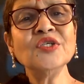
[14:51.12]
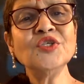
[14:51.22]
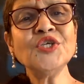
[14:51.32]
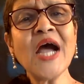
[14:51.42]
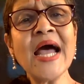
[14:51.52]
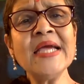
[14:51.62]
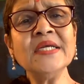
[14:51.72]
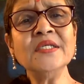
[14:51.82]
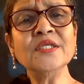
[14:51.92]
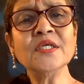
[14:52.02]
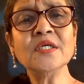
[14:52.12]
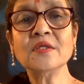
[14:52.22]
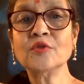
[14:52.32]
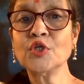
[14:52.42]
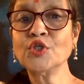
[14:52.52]
"Child!"
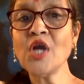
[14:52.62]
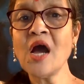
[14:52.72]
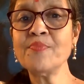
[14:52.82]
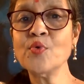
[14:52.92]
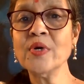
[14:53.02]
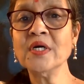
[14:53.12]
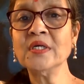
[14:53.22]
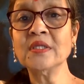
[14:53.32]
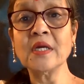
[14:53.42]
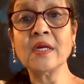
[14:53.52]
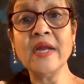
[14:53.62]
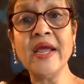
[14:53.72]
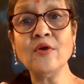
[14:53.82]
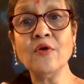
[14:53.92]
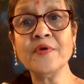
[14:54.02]
The sharp word, the
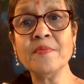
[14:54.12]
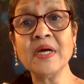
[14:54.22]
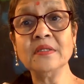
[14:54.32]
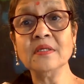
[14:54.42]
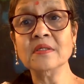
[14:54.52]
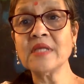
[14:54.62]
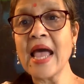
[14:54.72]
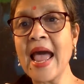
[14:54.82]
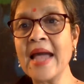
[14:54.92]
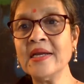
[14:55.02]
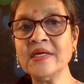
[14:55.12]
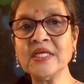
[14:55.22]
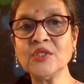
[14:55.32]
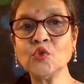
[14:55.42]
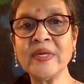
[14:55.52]
glare of her mother's
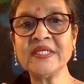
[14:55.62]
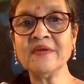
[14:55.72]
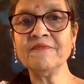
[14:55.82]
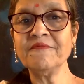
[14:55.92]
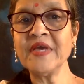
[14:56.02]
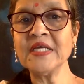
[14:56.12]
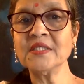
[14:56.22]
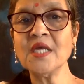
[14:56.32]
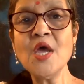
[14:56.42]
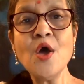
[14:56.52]
angry, sweating face,